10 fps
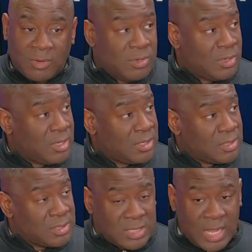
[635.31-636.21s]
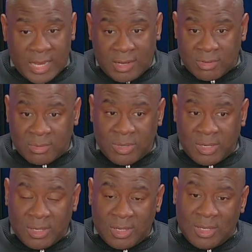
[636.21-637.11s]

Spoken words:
And we'll get into the slide here in a minute.